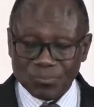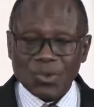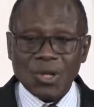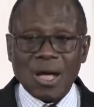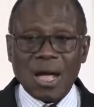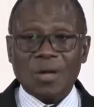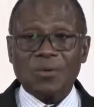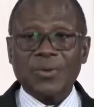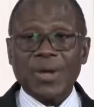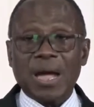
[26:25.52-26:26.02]

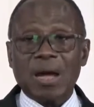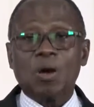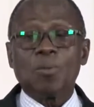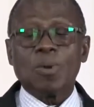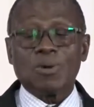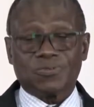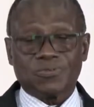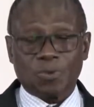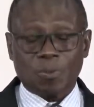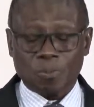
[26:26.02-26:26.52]
anhwa
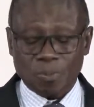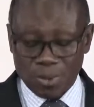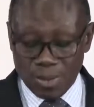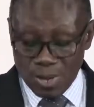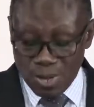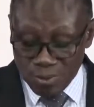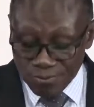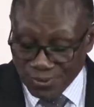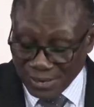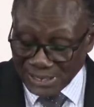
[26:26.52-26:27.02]
obefom
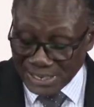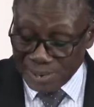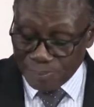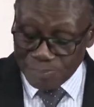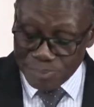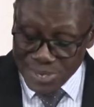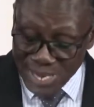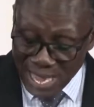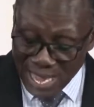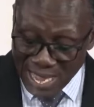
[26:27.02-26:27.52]
va da
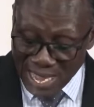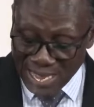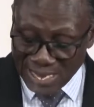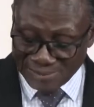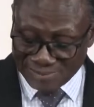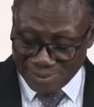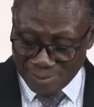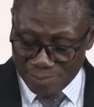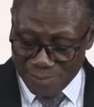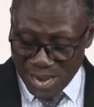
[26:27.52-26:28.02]
bia
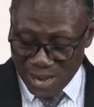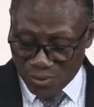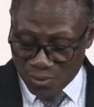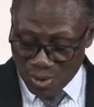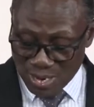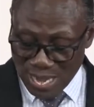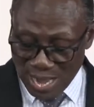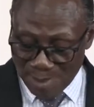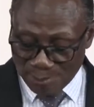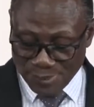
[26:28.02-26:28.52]
samba
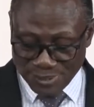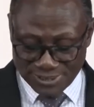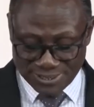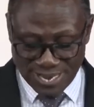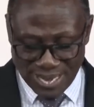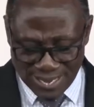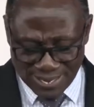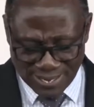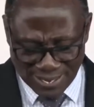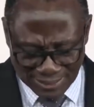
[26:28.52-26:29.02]
kwa ya
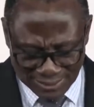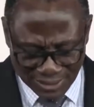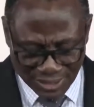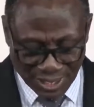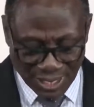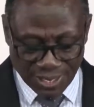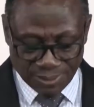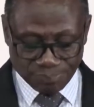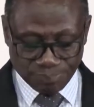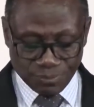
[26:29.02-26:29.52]
meta ka
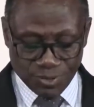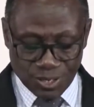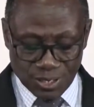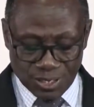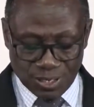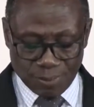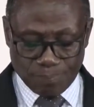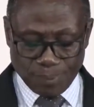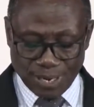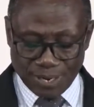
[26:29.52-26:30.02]
kire
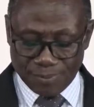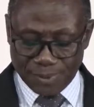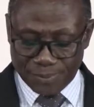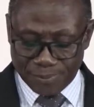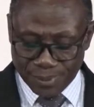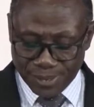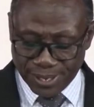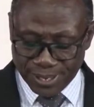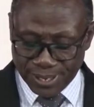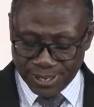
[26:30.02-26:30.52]
nipa ne
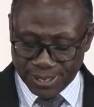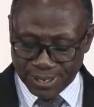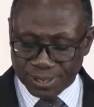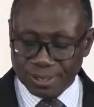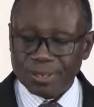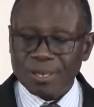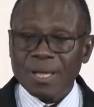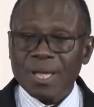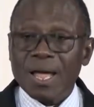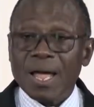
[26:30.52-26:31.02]
bebre
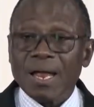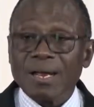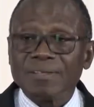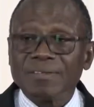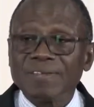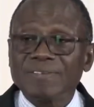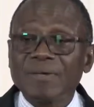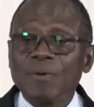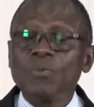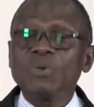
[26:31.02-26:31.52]
and
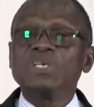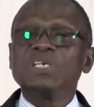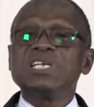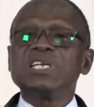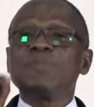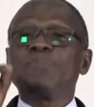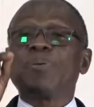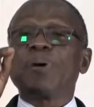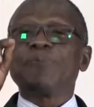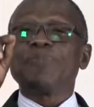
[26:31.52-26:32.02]
say say odi
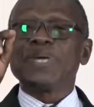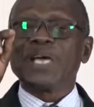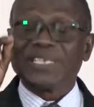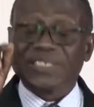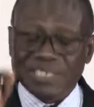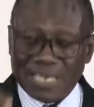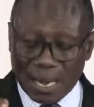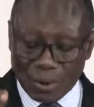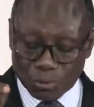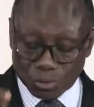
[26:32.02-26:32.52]
nipa bia
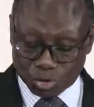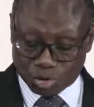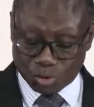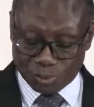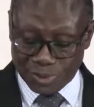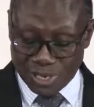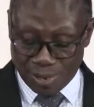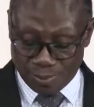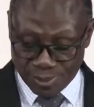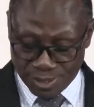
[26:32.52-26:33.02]
chi a
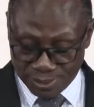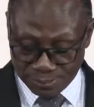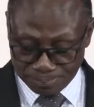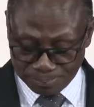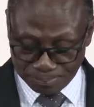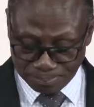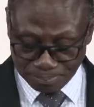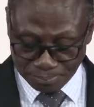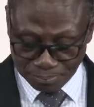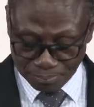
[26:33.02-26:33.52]
wonsom nyame.
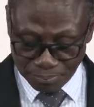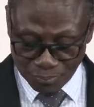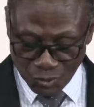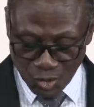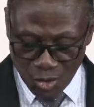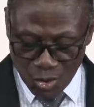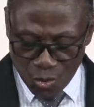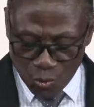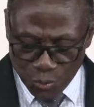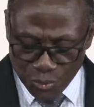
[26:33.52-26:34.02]

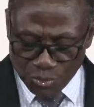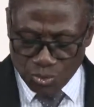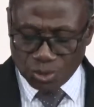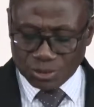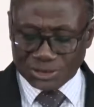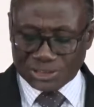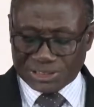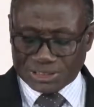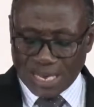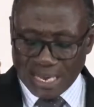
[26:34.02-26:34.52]
We
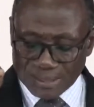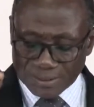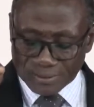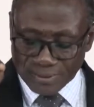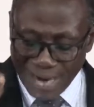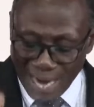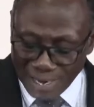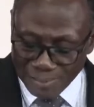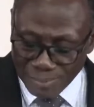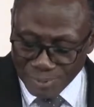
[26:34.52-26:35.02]
don't stand
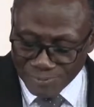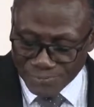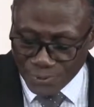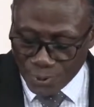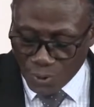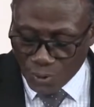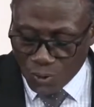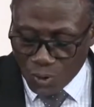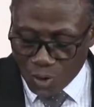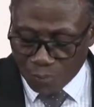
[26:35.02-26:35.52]
right
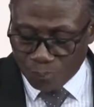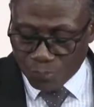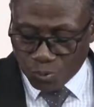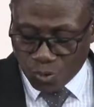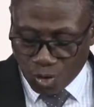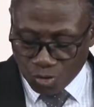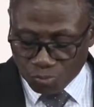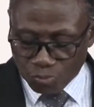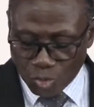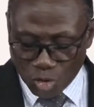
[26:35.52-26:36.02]
before God
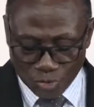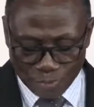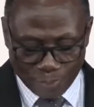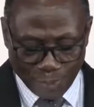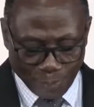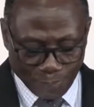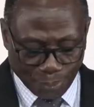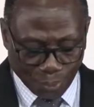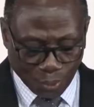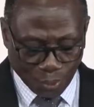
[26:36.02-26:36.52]
because most
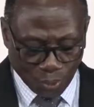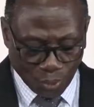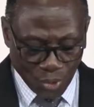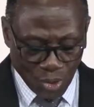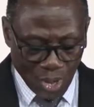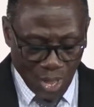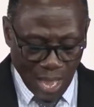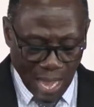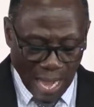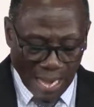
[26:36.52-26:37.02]
people
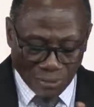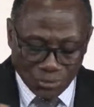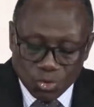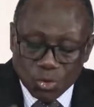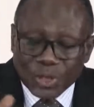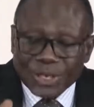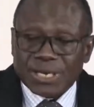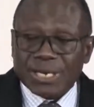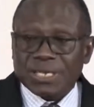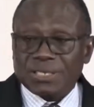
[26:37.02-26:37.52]
are
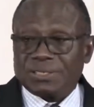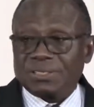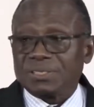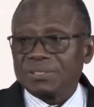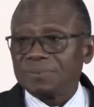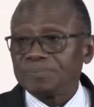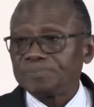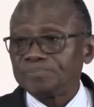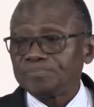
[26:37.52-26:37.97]
doing it.